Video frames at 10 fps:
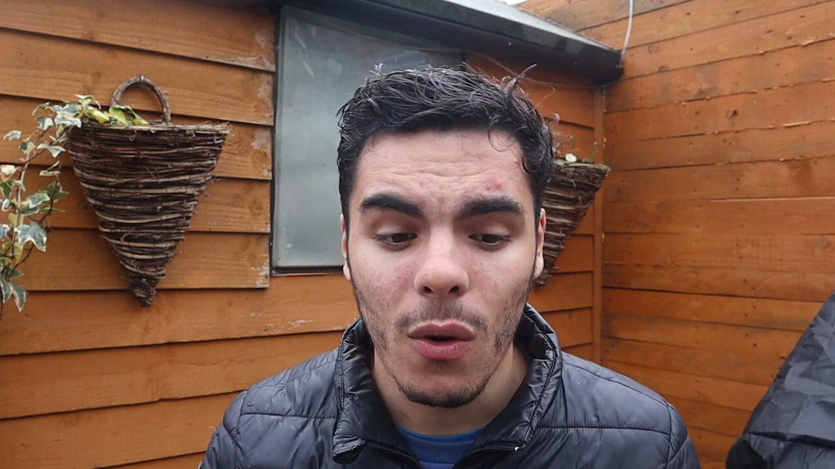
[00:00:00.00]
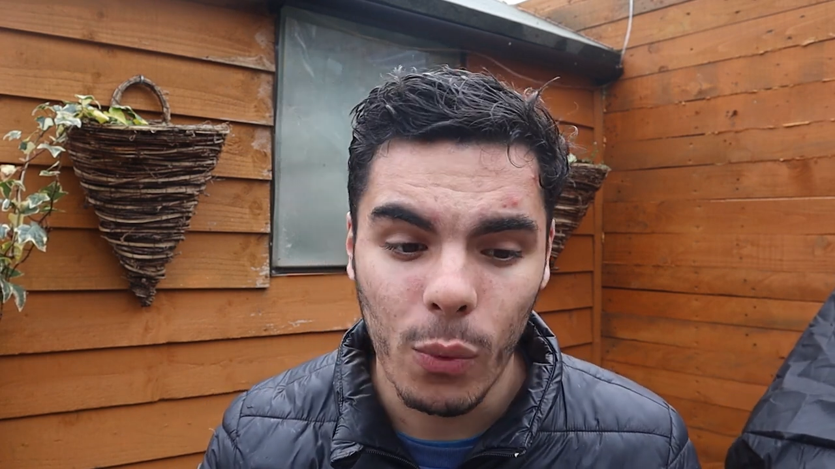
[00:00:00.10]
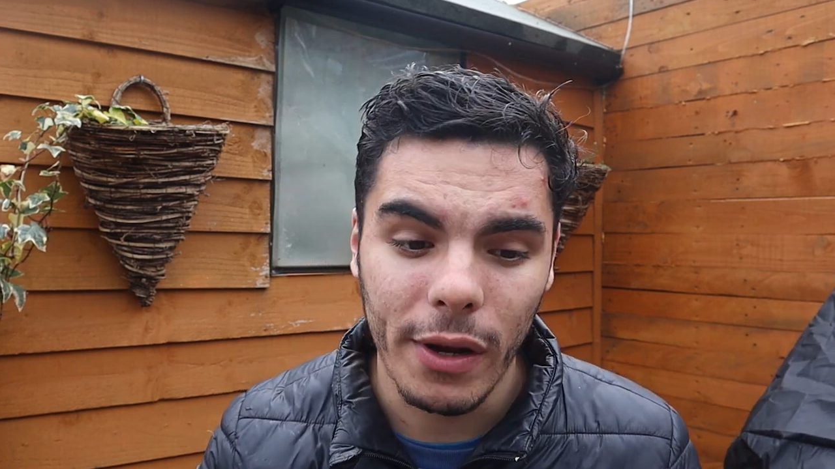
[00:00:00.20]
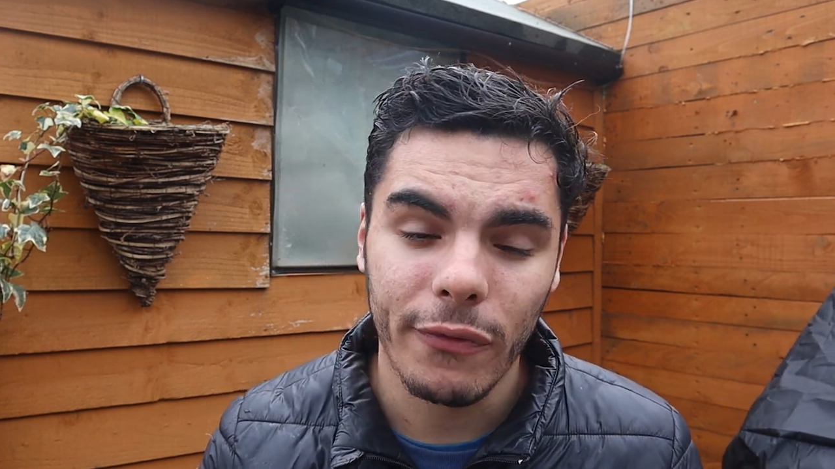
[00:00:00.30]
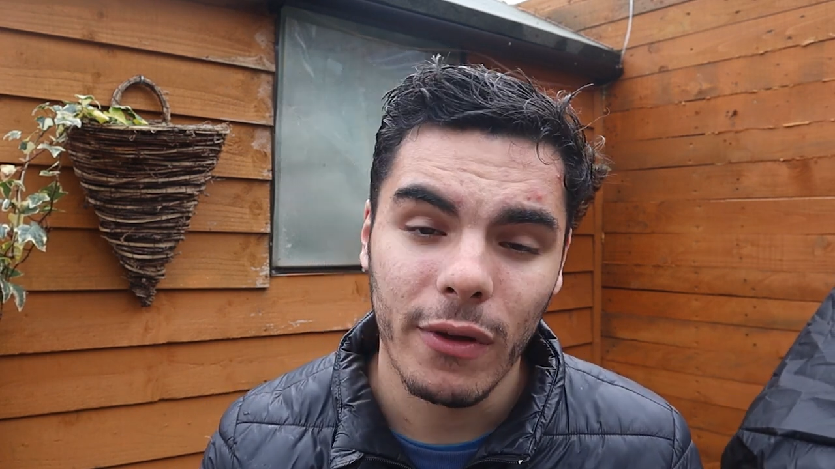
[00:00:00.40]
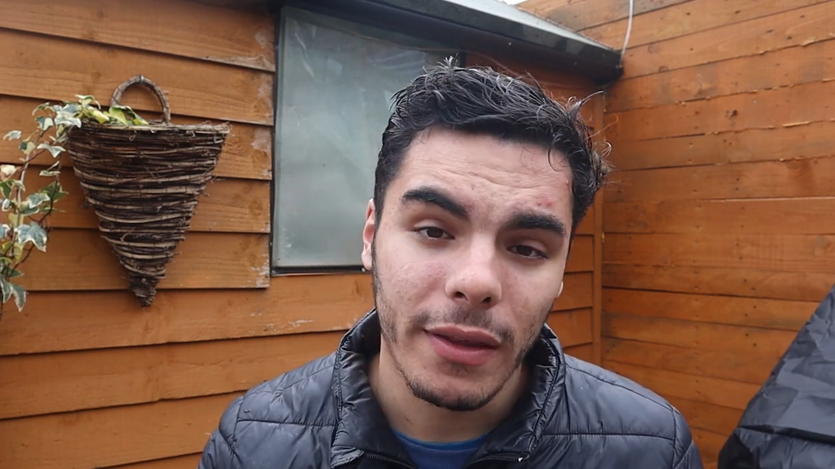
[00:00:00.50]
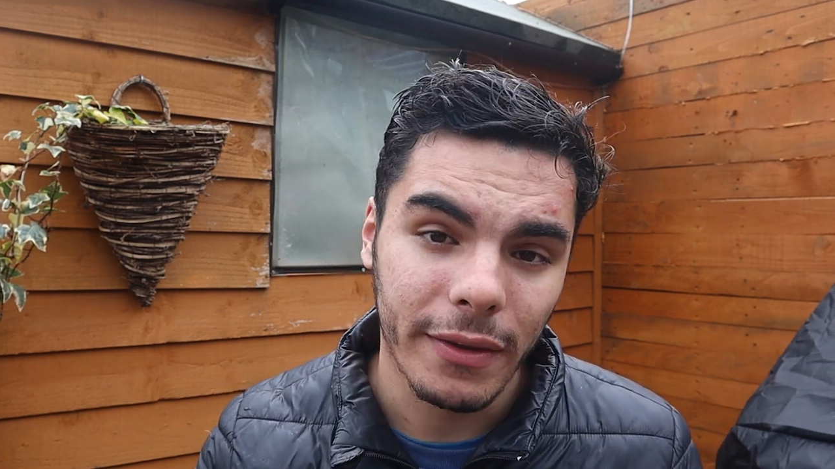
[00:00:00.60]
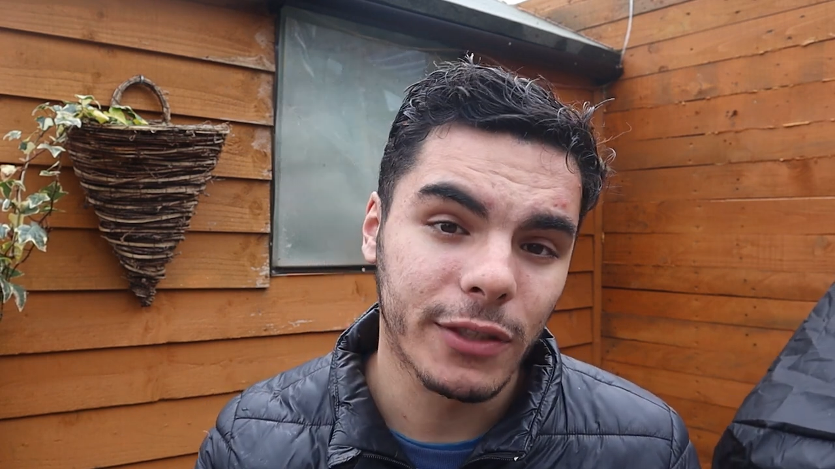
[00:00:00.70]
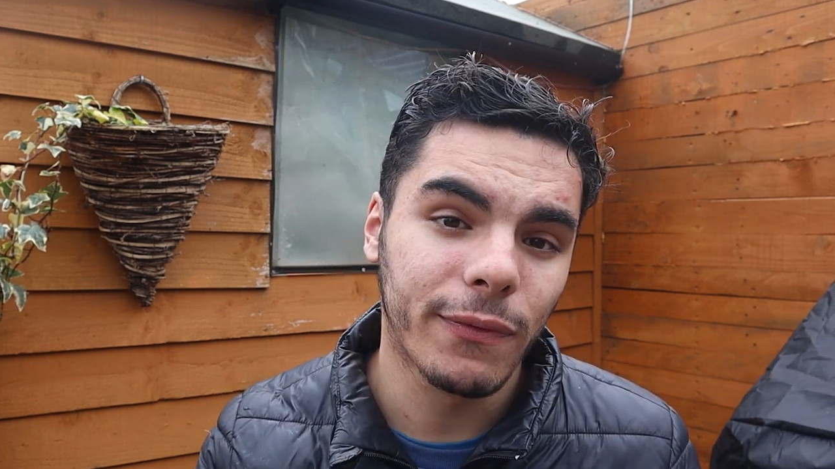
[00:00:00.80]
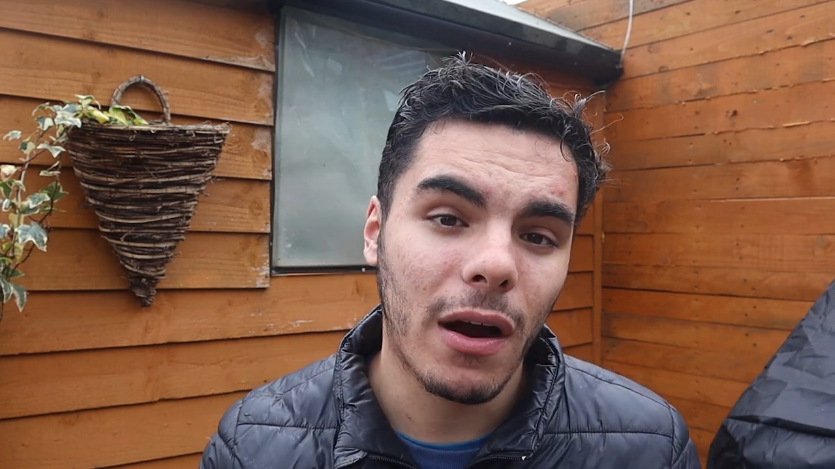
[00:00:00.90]
with
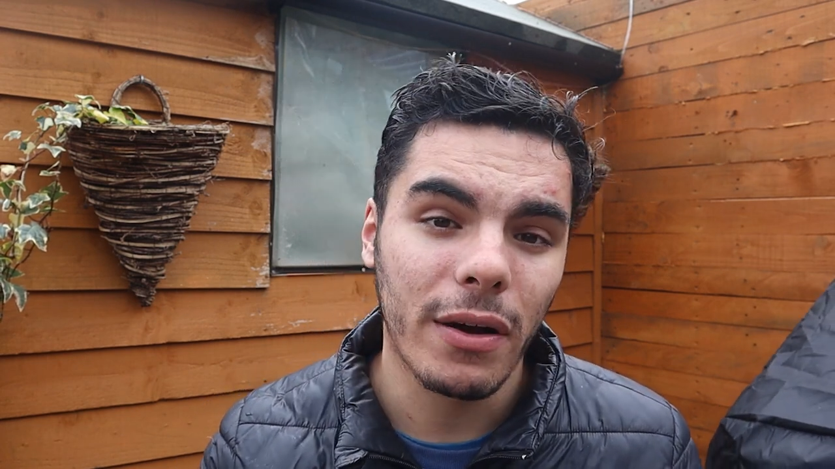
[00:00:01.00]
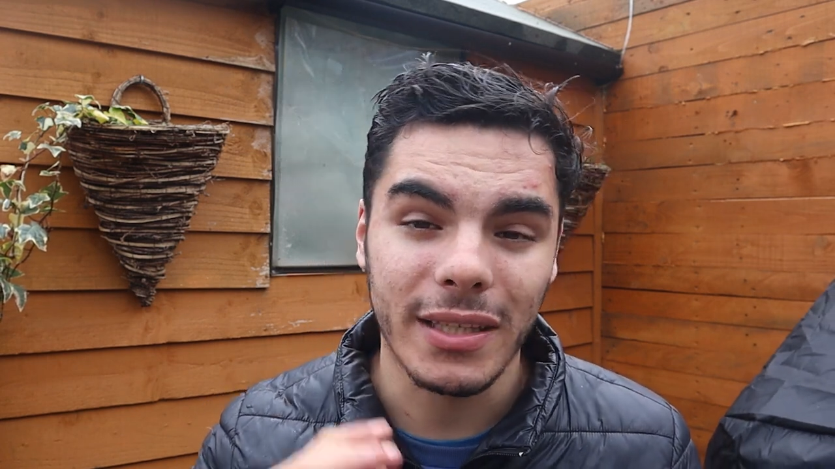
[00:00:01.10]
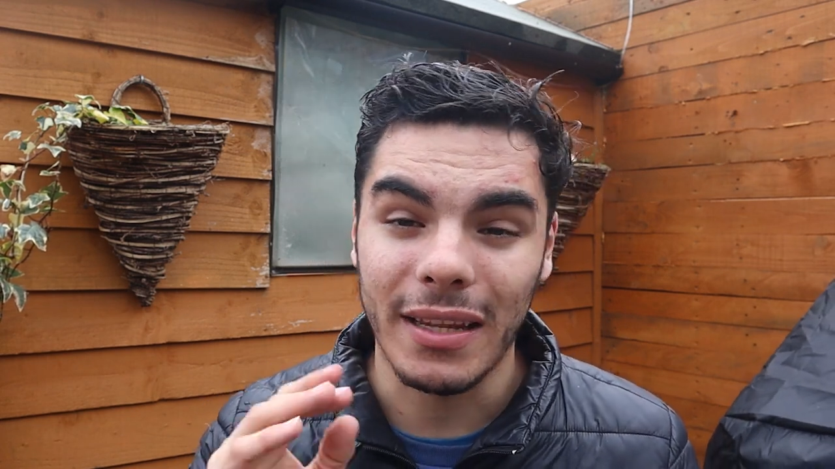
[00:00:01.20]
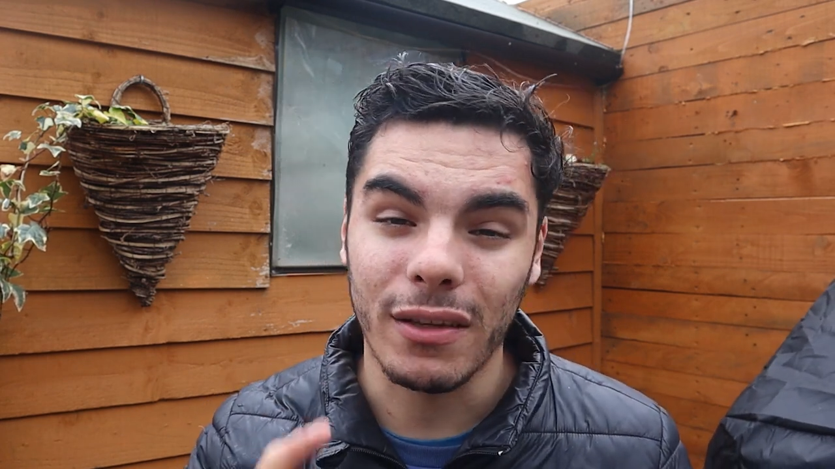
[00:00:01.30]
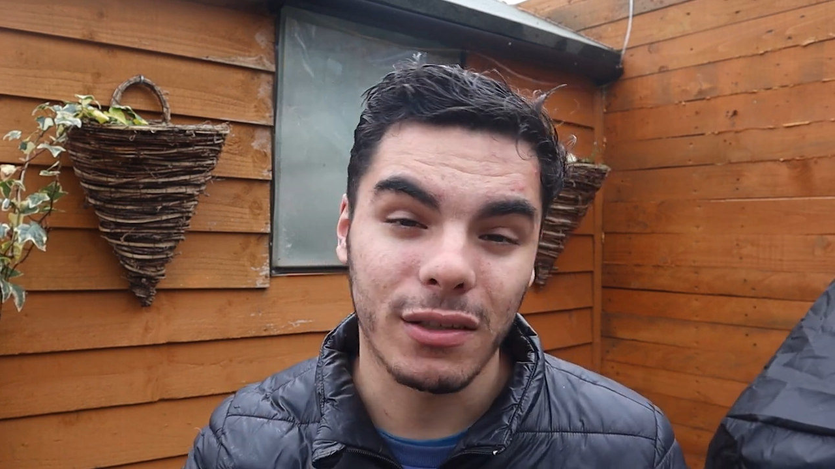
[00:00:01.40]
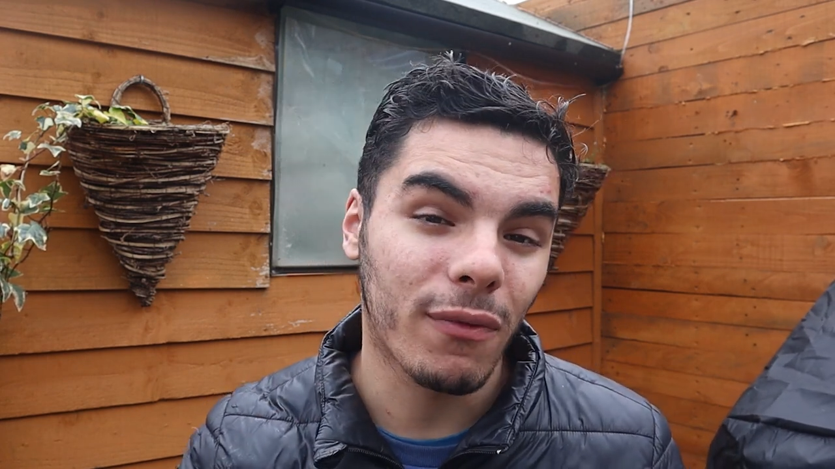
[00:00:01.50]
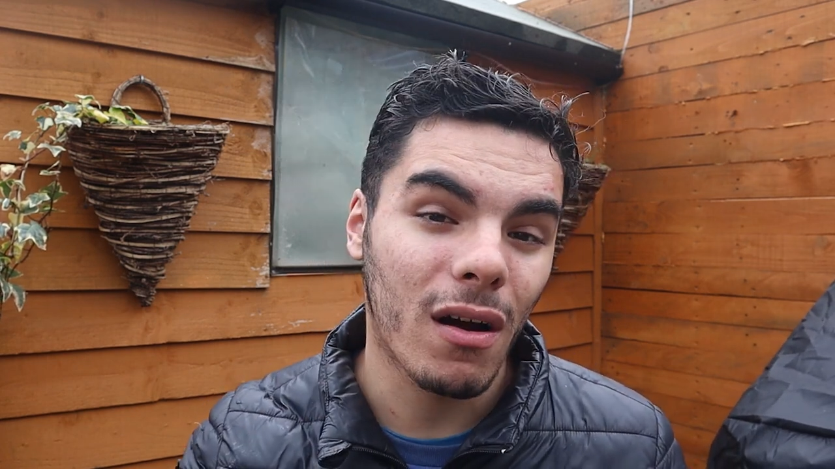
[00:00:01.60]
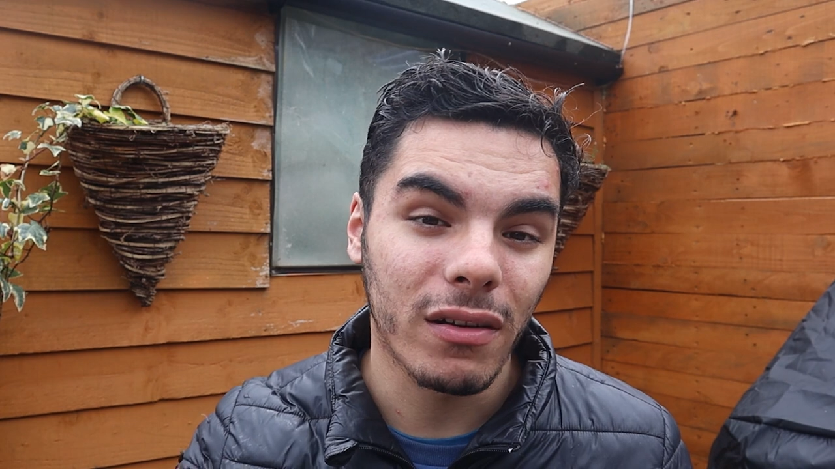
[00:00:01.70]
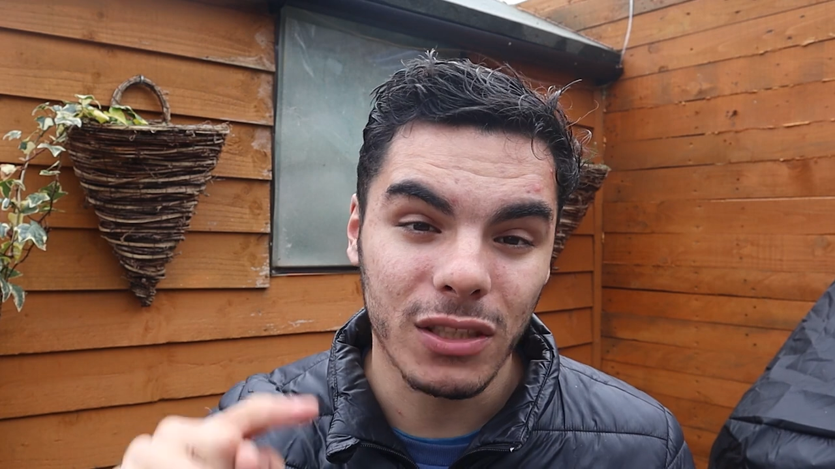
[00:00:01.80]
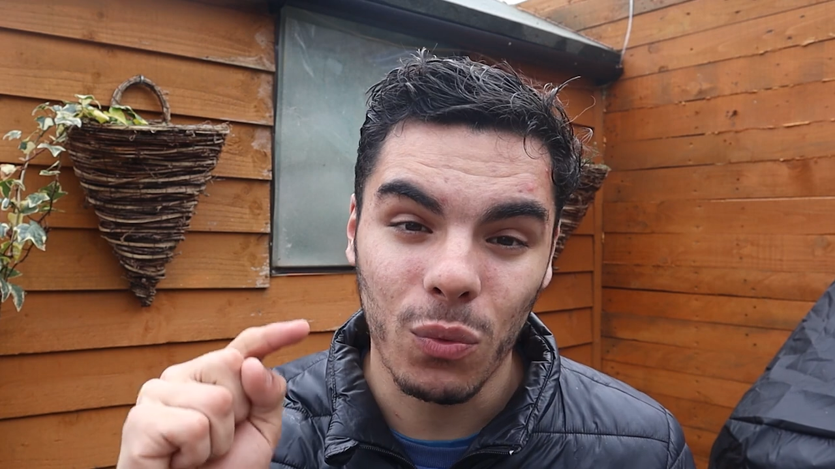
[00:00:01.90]
this virus and this
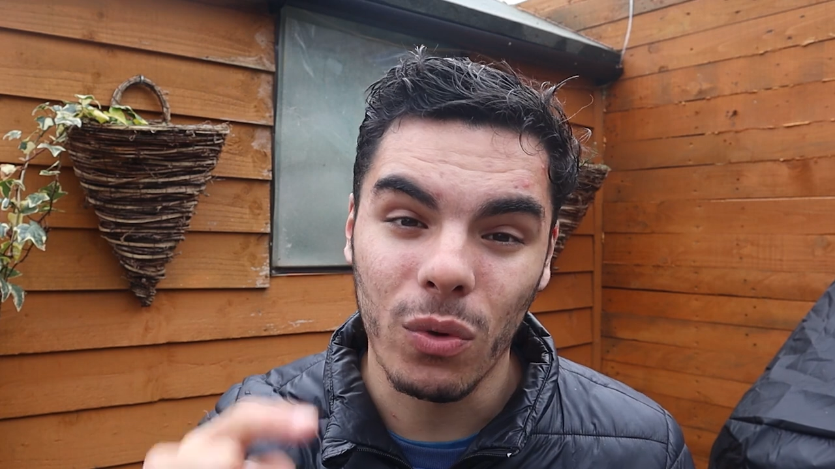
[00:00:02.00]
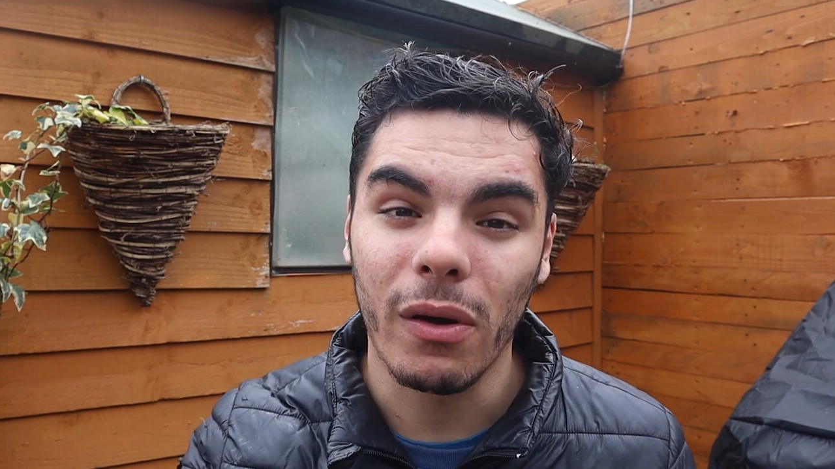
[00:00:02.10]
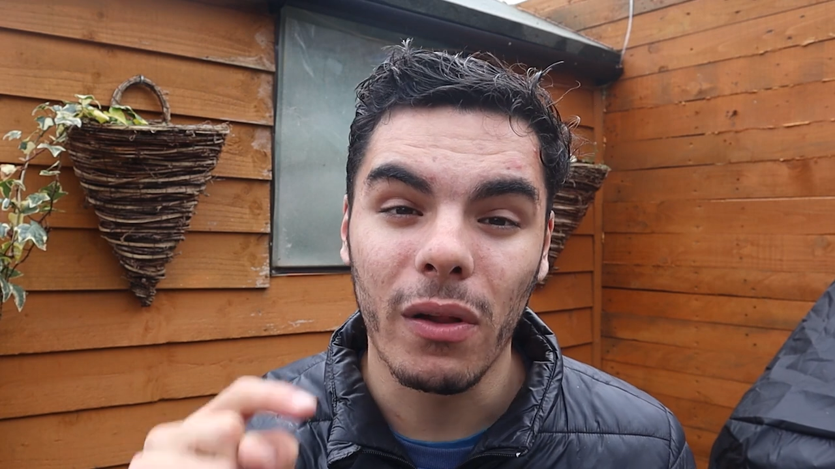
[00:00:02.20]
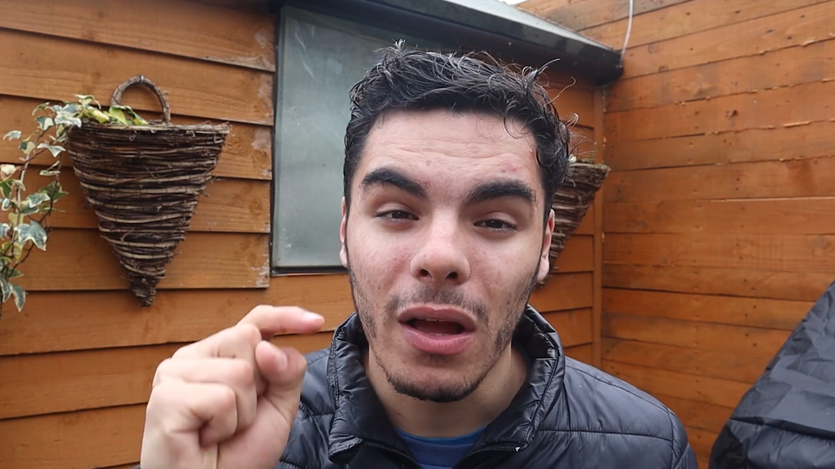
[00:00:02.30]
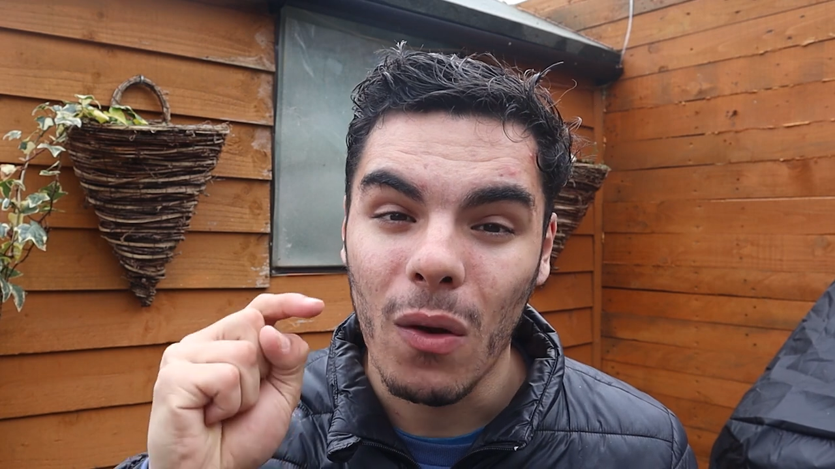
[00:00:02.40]
virus will